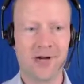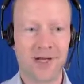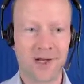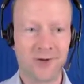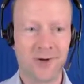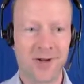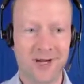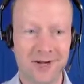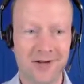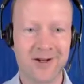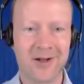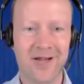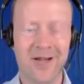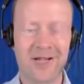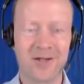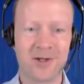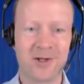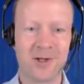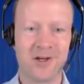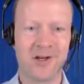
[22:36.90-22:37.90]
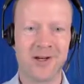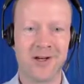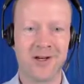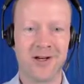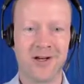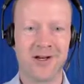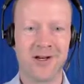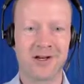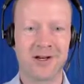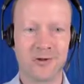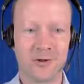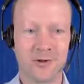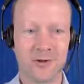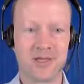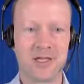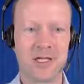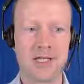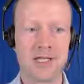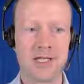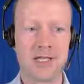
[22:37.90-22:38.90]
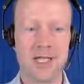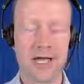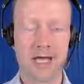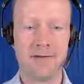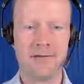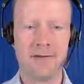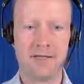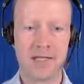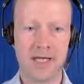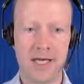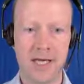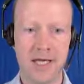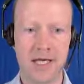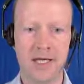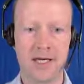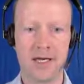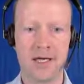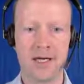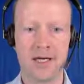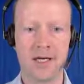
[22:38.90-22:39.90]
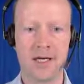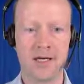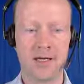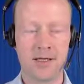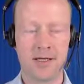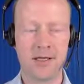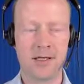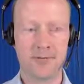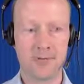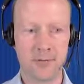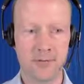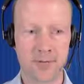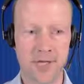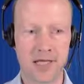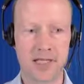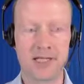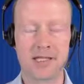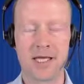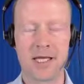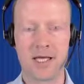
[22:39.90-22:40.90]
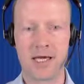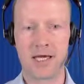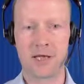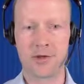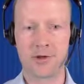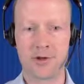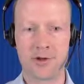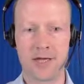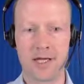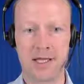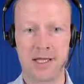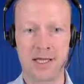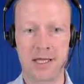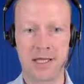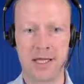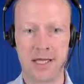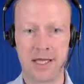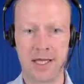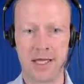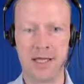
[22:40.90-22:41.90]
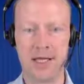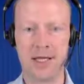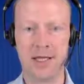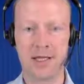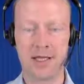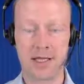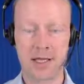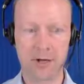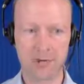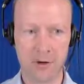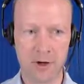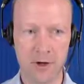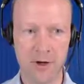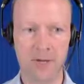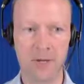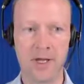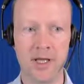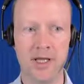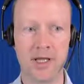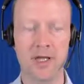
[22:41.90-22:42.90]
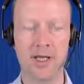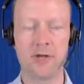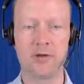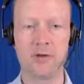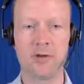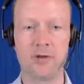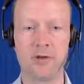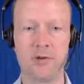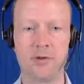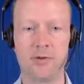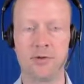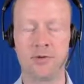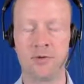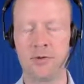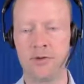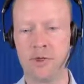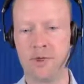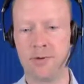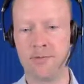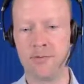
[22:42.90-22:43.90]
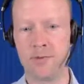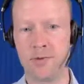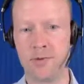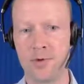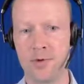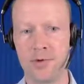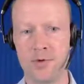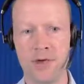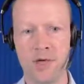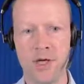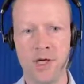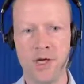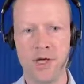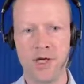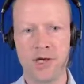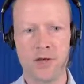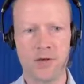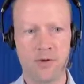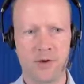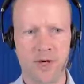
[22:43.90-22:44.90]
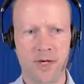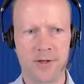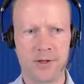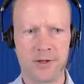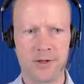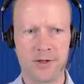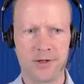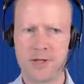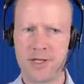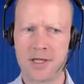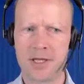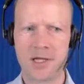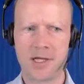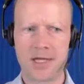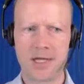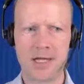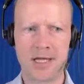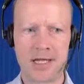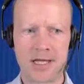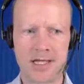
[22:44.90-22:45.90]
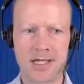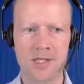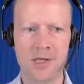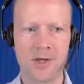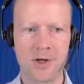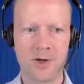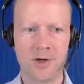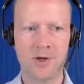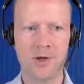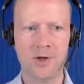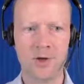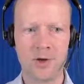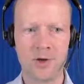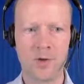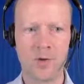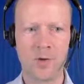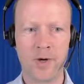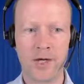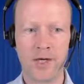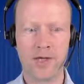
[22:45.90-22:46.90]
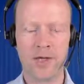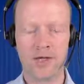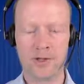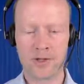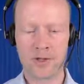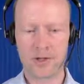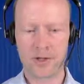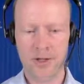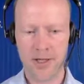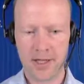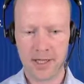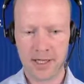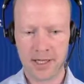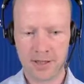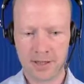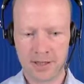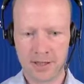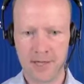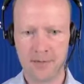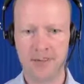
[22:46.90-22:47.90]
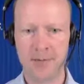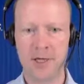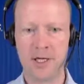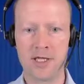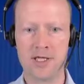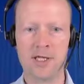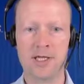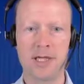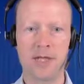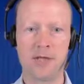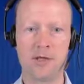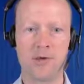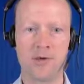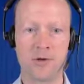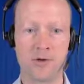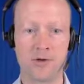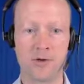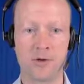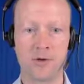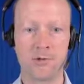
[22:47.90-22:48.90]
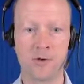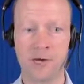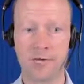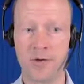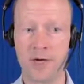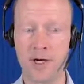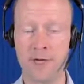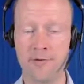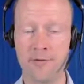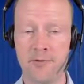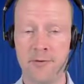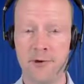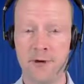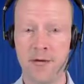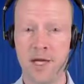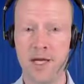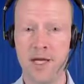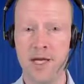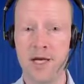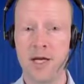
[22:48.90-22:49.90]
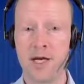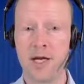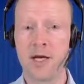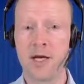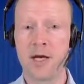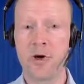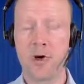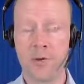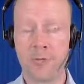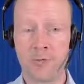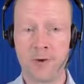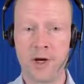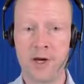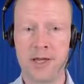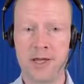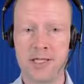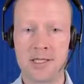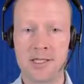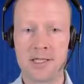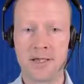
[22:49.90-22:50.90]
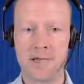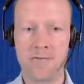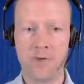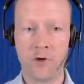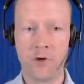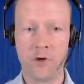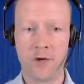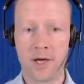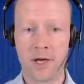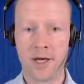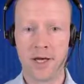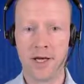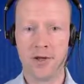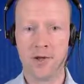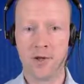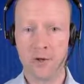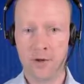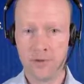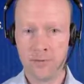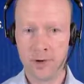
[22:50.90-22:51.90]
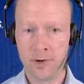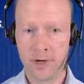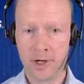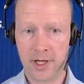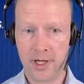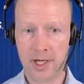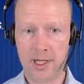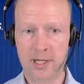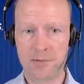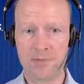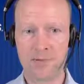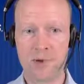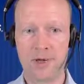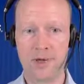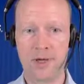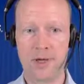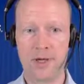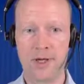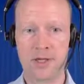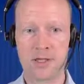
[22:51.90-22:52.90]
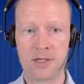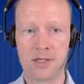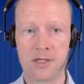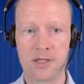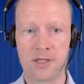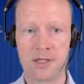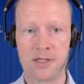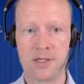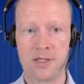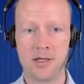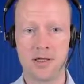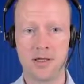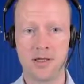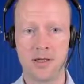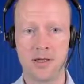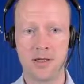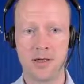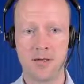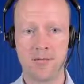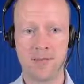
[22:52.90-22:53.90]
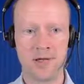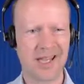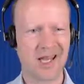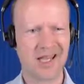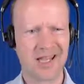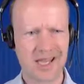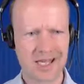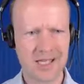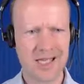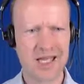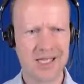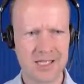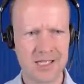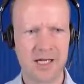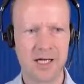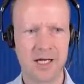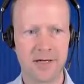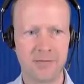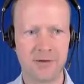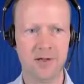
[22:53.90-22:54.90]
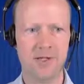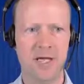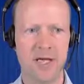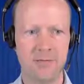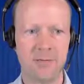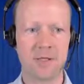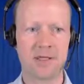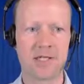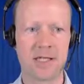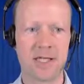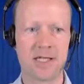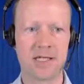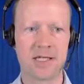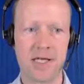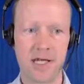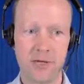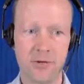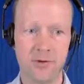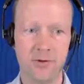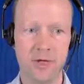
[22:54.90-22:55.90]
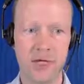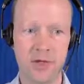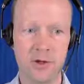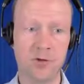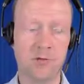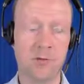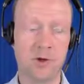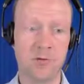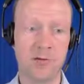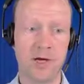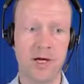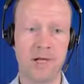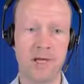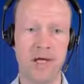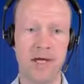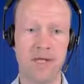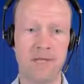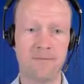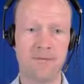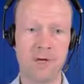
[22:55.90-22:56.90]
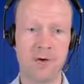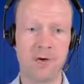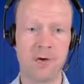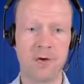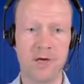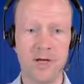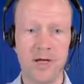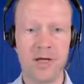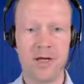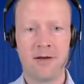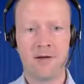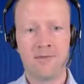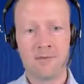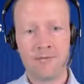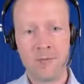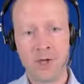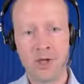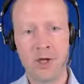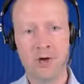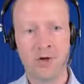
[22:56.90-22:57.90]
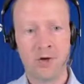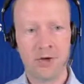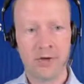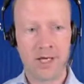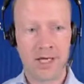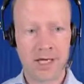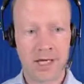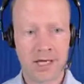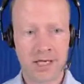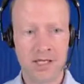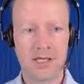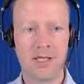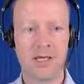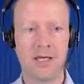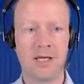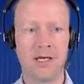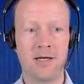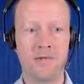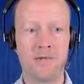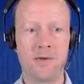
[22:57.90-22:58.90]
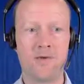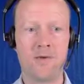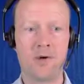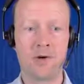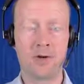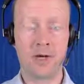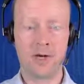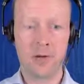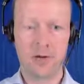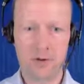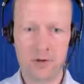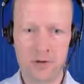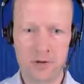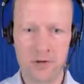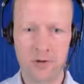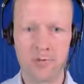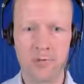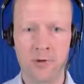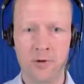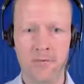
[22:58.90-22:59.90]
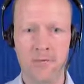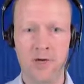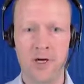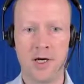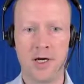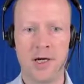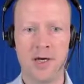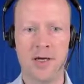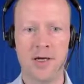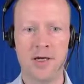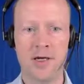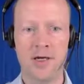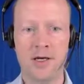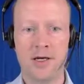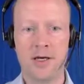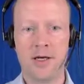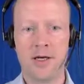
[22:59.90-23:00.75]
new education courses they've taken from that selection, and then they recommend them to others. I think that's the new way. There's certainly companies need to also provide a very comprehensive online onboarding experience, but I think that's kind of a table stakes. Yeah, you need to provide that. For beyond that, if you can also provide